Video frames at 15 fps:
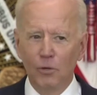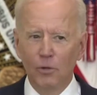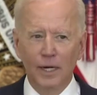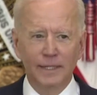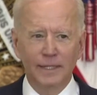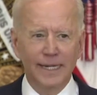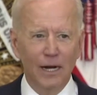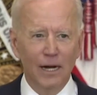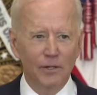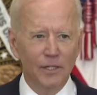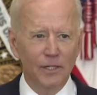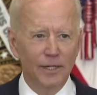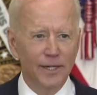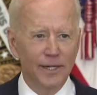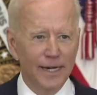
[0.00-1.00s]
at
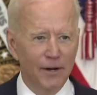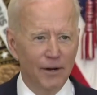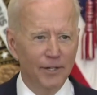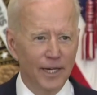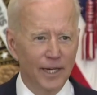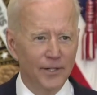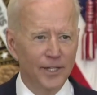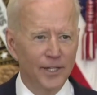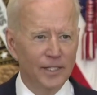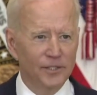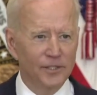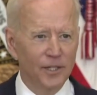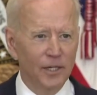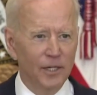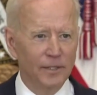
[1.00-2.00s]
calculating how to get things
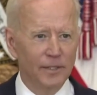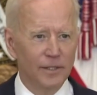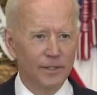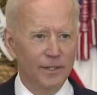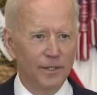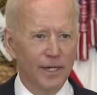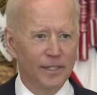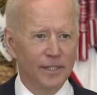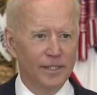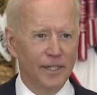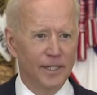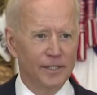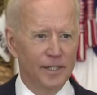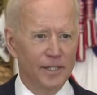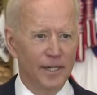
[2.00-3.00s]
done in the United
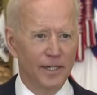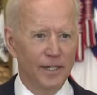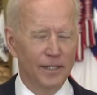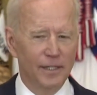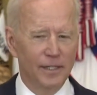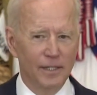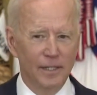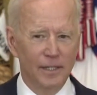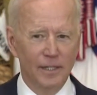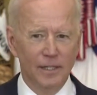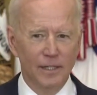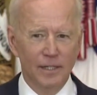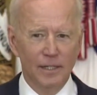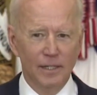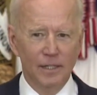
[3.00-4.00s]
States Senate.
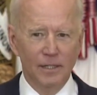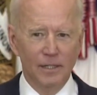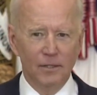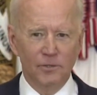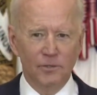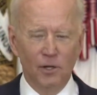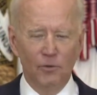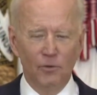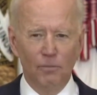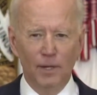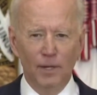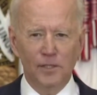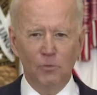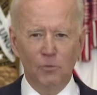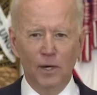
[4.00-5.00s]
So the
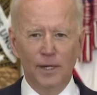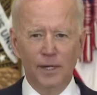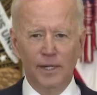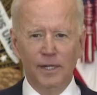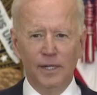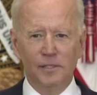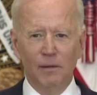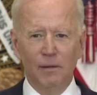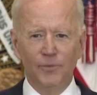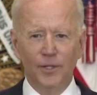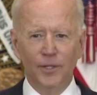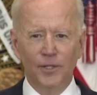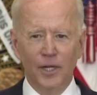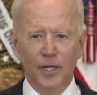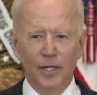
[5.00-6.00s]
best way to get
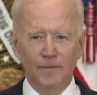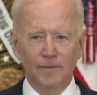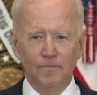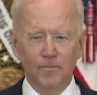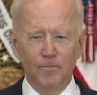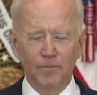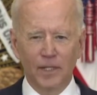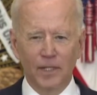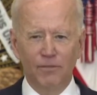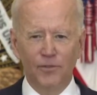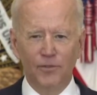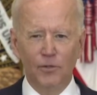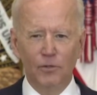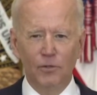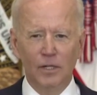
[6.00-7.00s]
something done, if
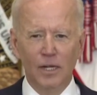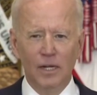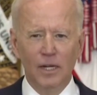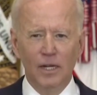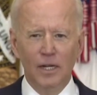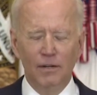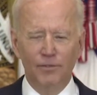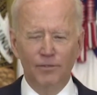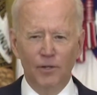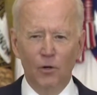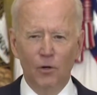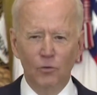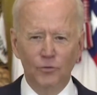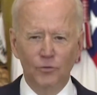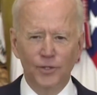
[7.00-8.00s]
it
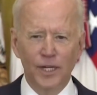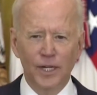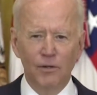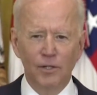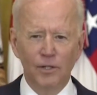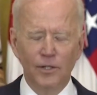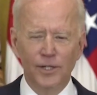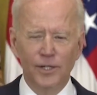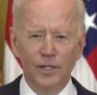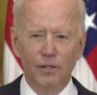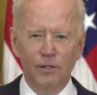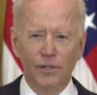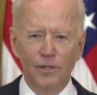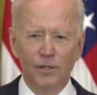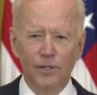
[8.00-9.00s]
holds near and
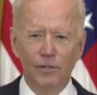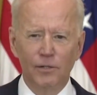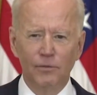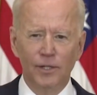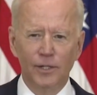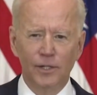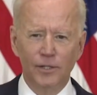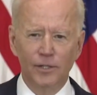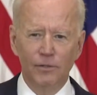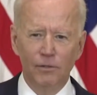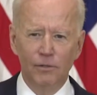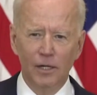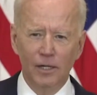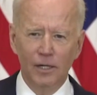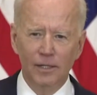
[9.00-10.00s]
dear to you that
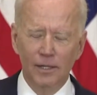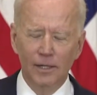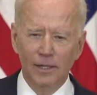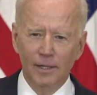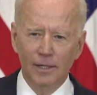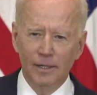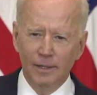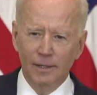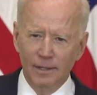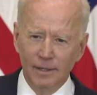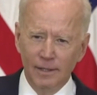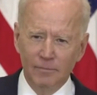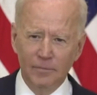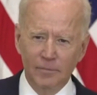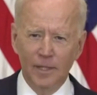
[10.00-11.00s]
you
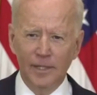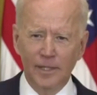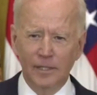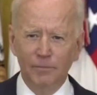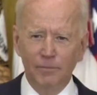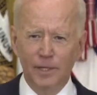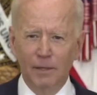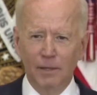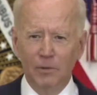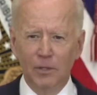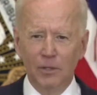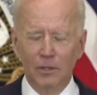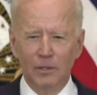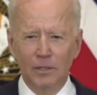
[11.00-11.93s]
like to be able to,